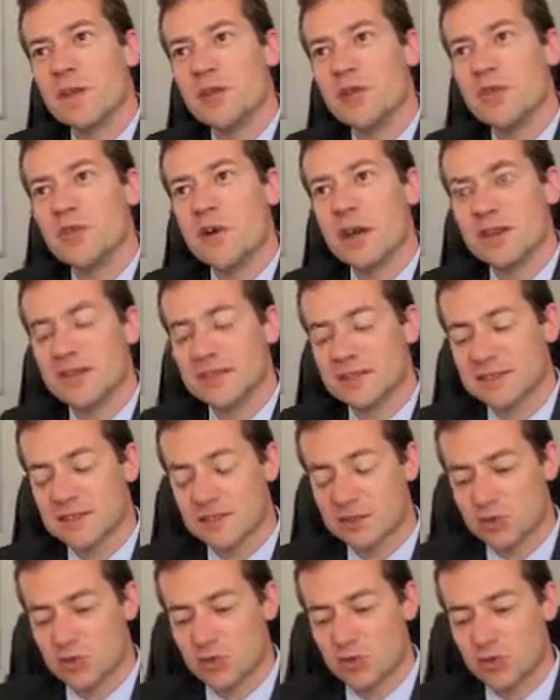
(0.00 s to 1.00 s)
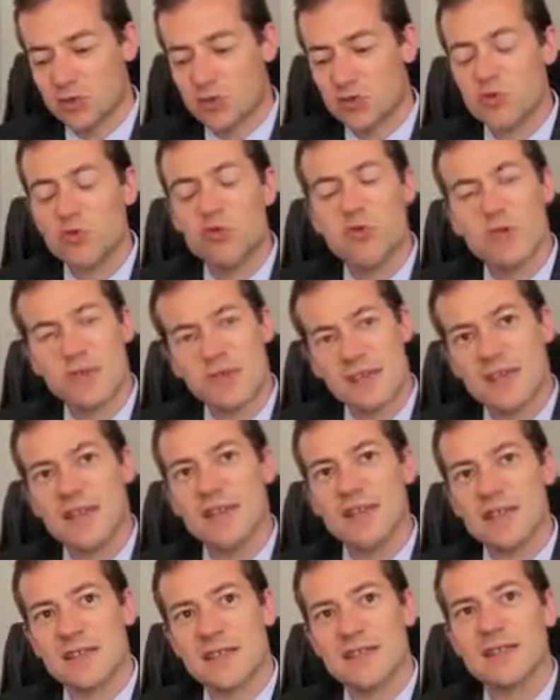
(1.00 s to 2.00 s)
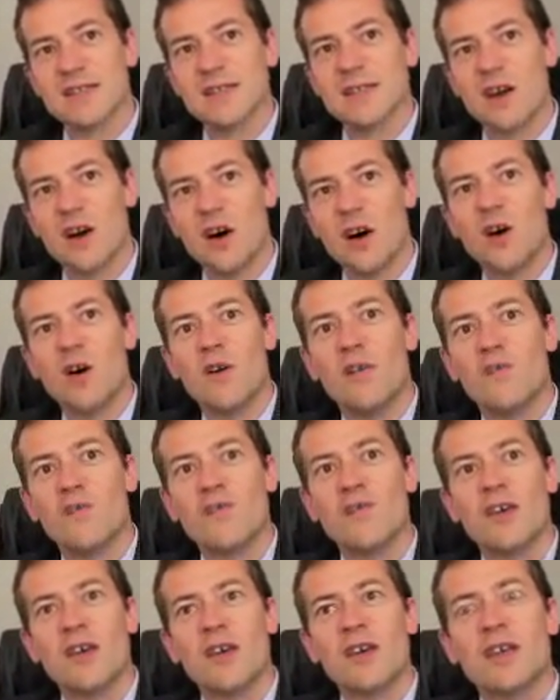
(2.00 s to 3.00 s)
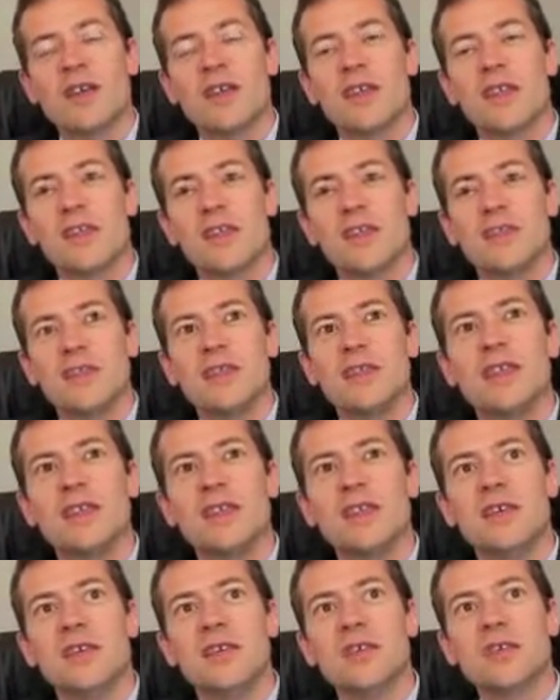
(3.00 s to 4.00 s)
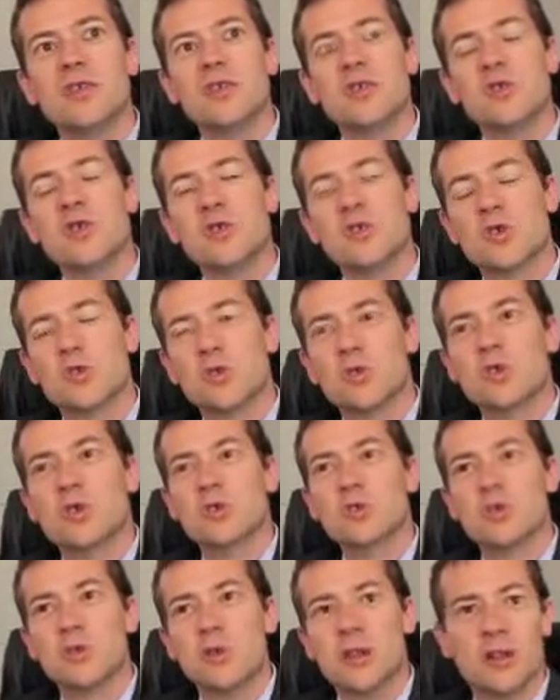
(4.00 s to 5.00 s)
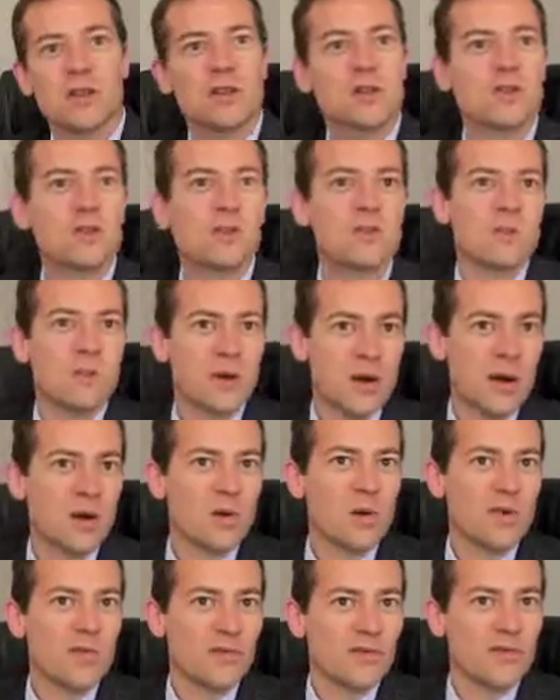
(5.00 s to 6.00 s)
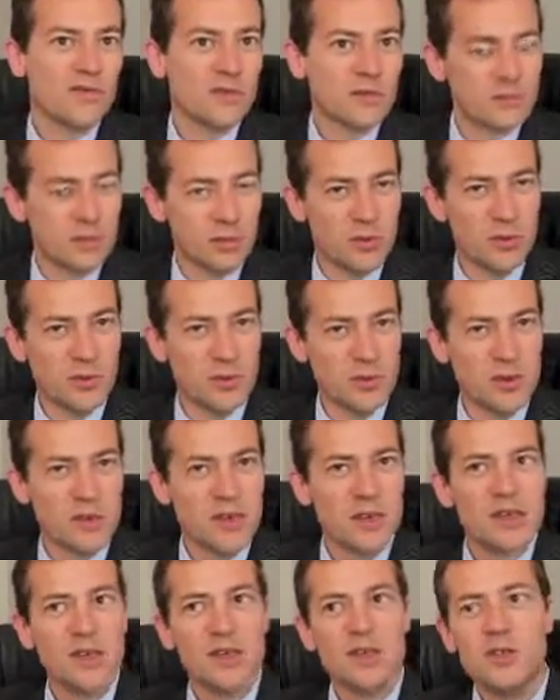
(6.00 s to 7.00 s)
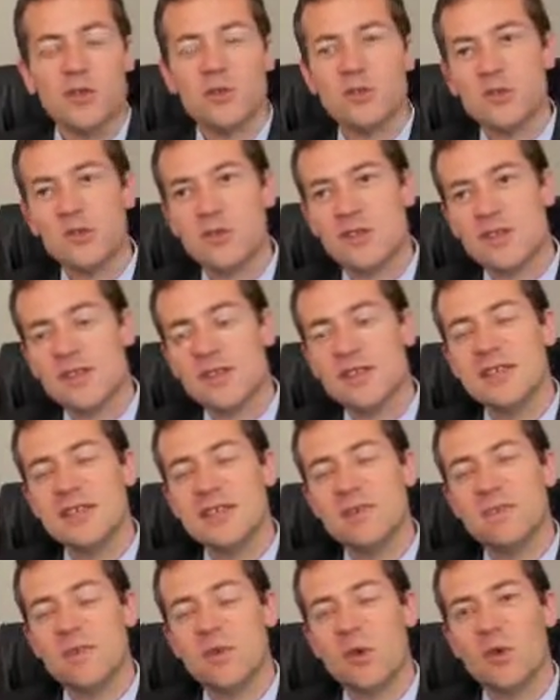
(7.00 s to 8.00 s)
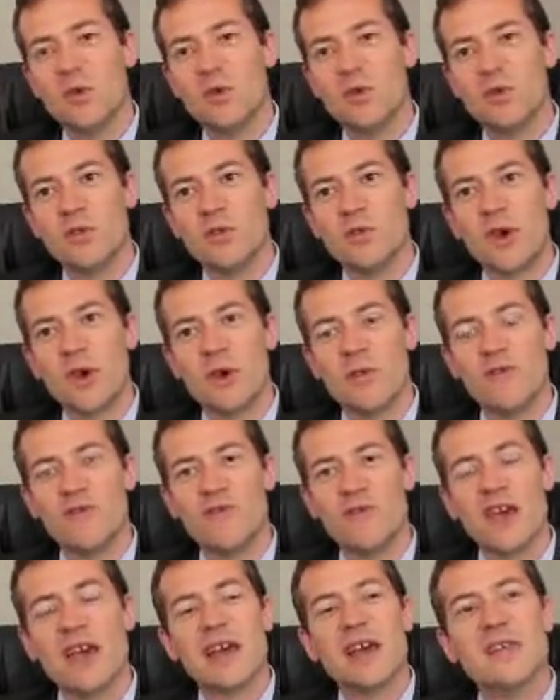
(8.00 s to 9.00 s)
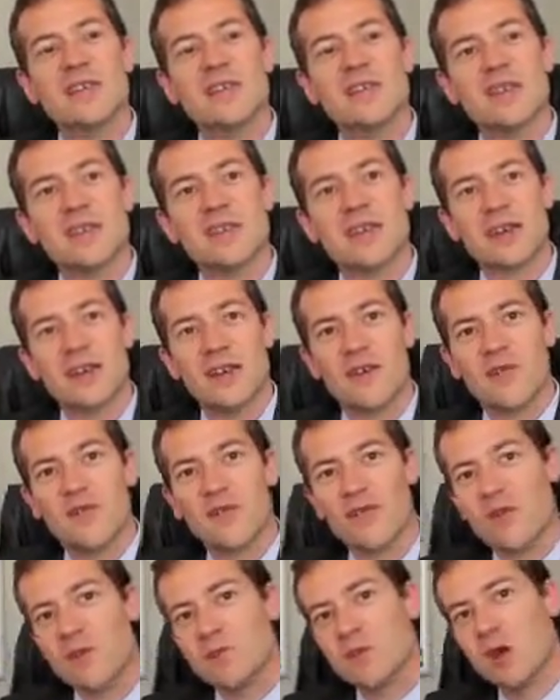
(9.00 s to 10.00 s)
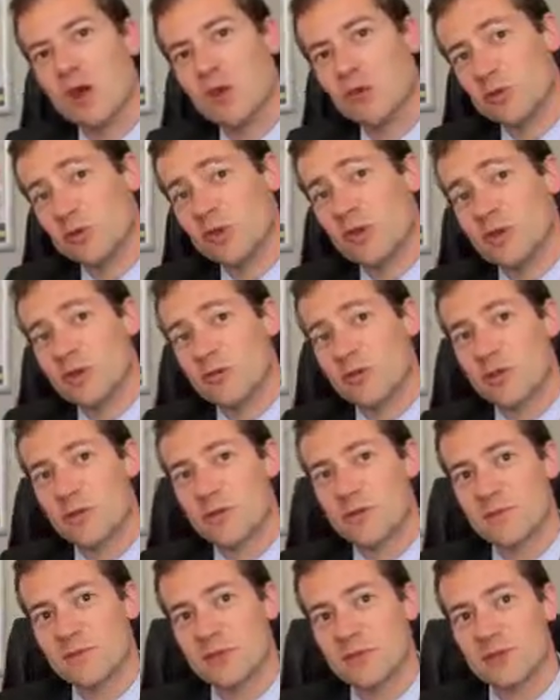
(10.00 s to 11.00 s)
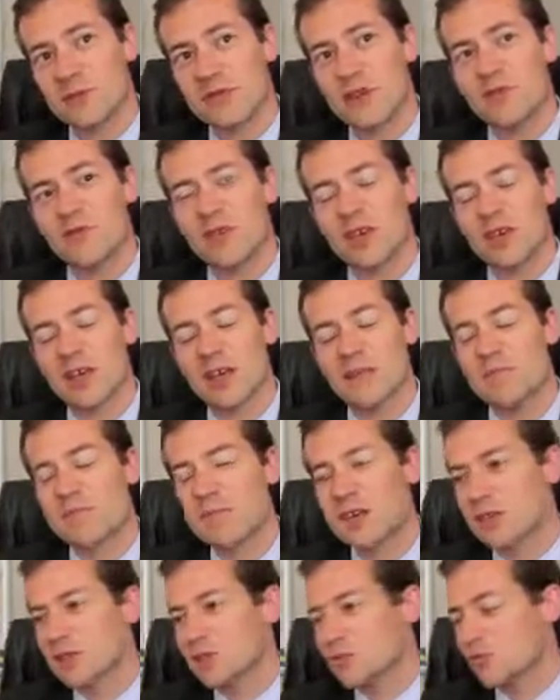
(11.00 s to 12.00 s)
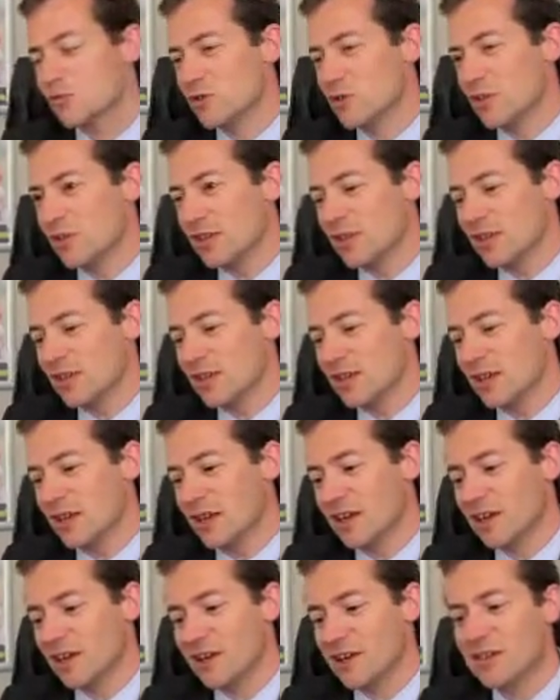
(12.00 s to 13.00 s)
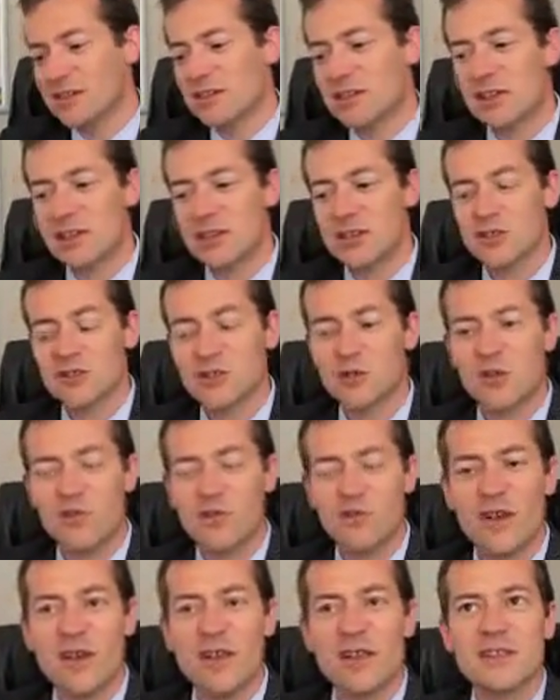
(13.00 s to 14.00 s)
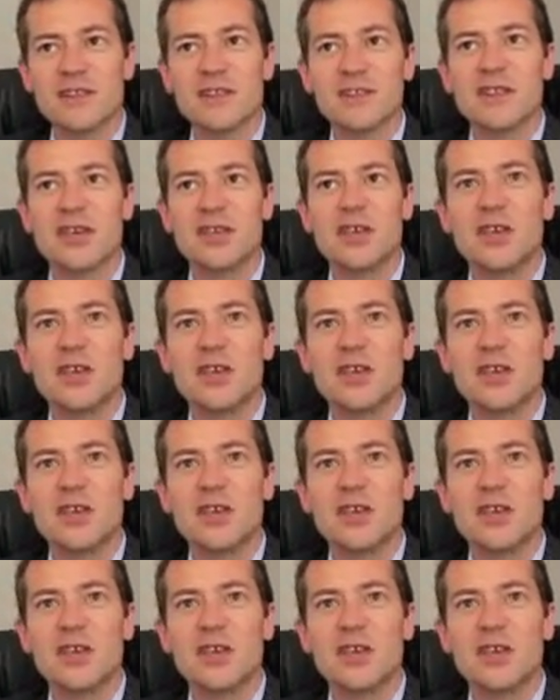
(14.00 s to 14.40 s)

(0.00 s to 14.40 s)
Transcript: you had such a true sense of the social, cultural power of football. You could see all the fans from the host country, from South Africa, mixed with the international fans.